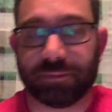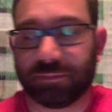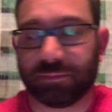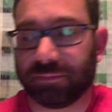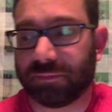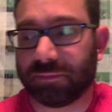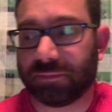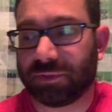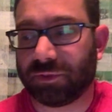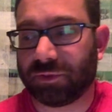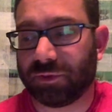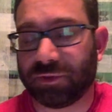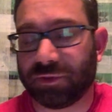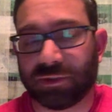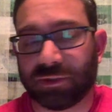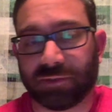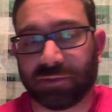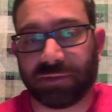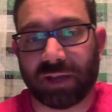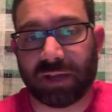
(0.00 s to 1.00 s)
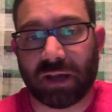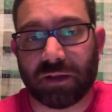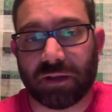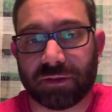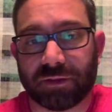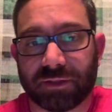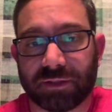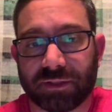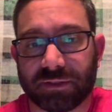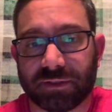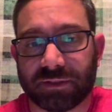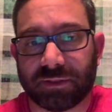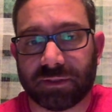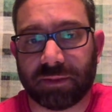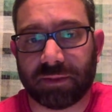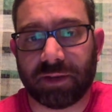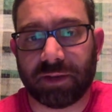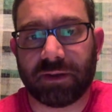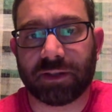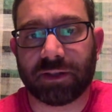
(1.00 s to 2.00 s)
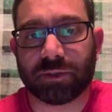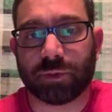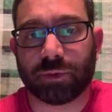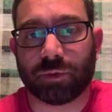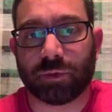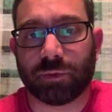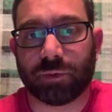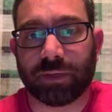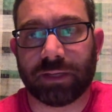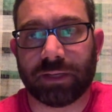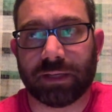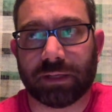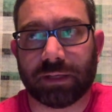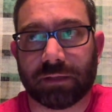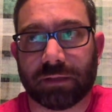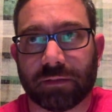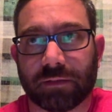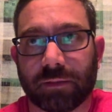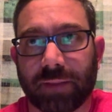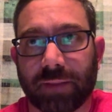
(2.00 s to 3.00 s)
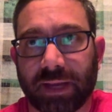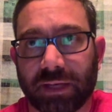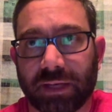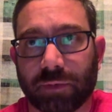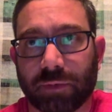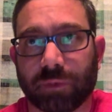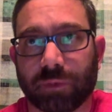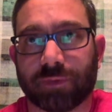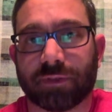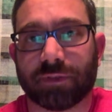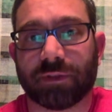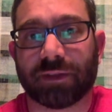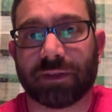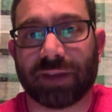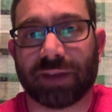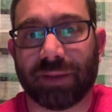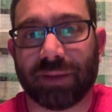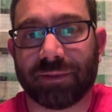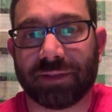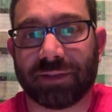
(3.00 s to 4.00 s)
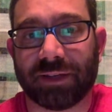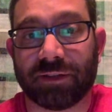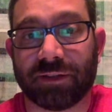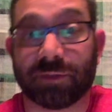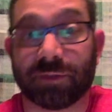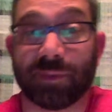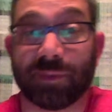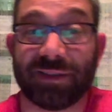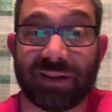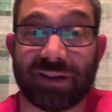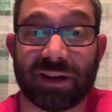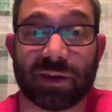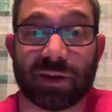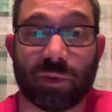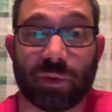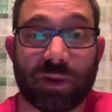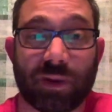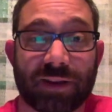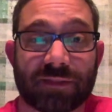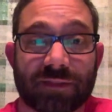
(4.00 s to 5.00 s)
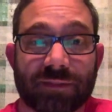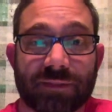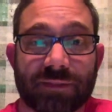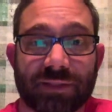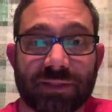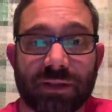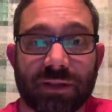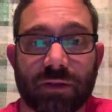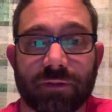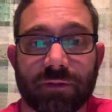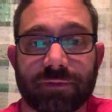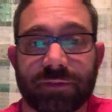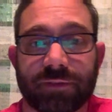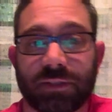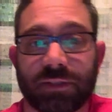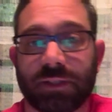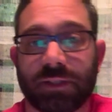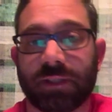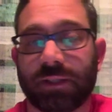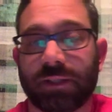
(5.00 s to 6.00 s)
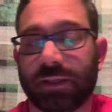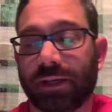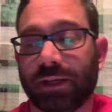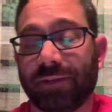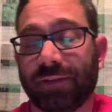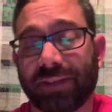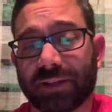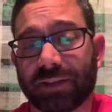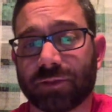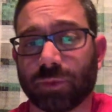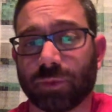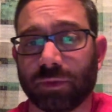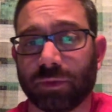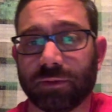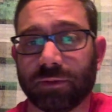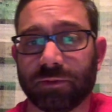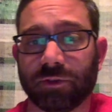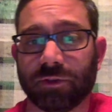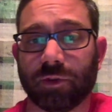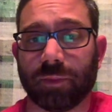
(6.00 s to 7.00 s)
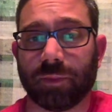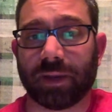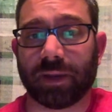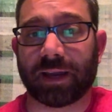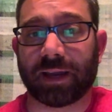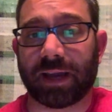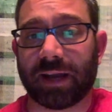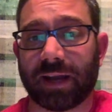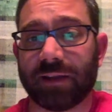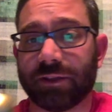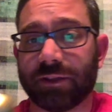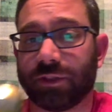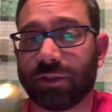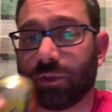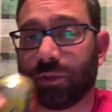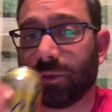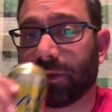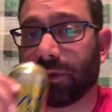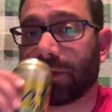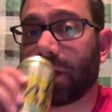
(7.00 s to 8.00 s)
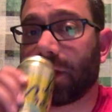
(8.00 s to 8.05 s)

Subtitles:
students of theology and seminarians were reading the manuals and the commentators, but not Aquinas himself. And that's what de Lubac had an issue with,